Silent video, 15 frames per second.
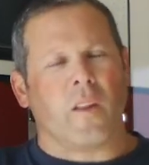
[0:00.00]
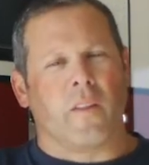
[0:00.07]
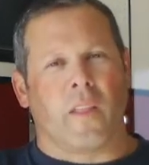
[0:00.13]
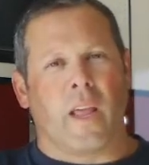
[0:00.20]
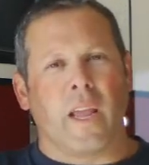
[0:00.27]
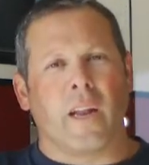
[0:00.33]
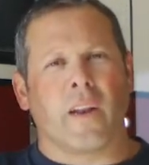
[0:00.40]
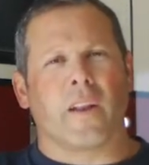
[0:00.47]

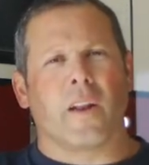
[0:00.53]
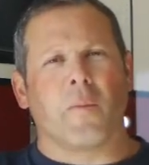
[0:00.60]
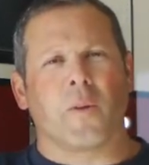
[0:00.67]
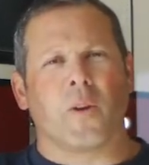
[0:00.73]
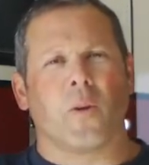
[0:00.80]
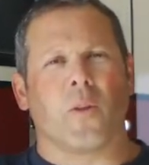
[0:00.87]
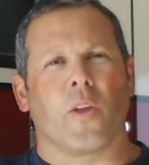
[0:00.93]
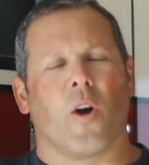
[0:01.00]
They ended up
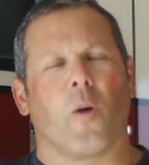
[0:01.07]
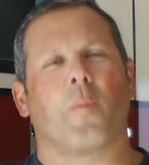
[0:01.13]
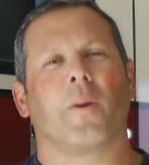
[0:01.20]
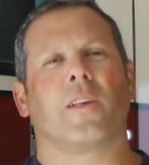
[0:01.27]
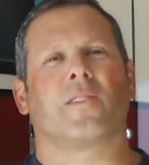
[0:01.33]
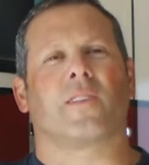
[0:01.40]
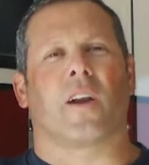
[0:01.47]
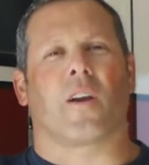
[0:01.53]
doing the
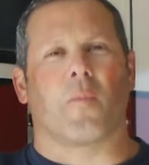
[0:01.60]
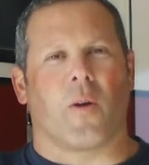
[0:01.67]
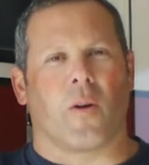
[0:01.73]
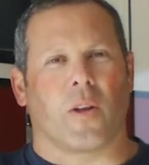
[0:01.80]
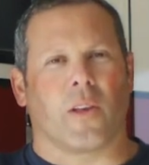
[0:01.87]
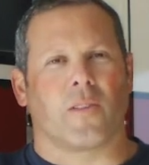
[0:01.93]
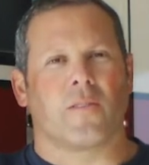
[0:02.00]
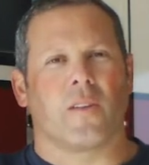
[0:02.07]
opening
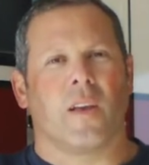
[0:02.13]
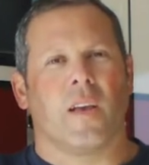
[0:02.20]
ceremonies,